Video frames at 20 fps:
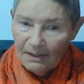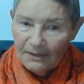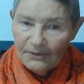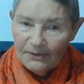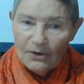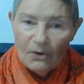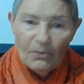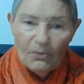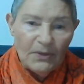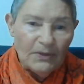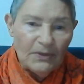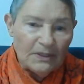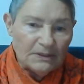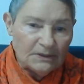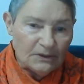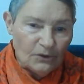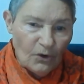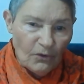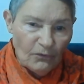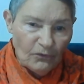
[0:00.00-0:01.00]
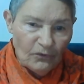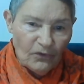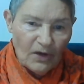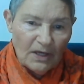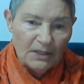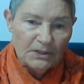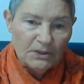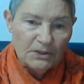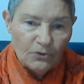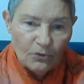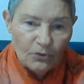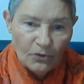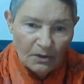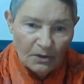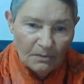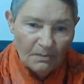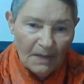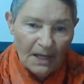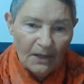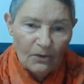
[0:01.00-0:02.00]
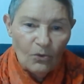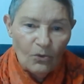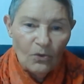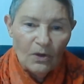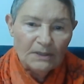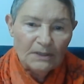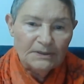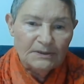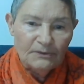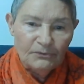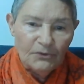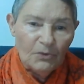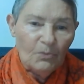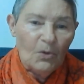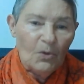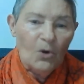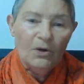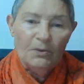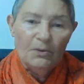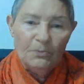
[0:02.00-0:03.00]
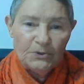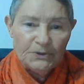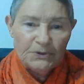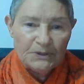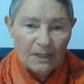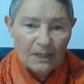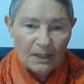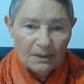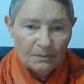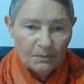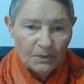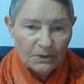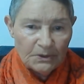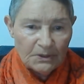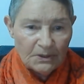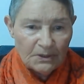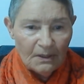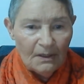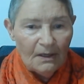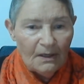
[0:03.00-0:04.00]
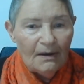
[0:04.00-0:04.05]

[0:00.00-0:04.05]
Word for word: you know, when there's no face, you can make all kinds of remarkable statements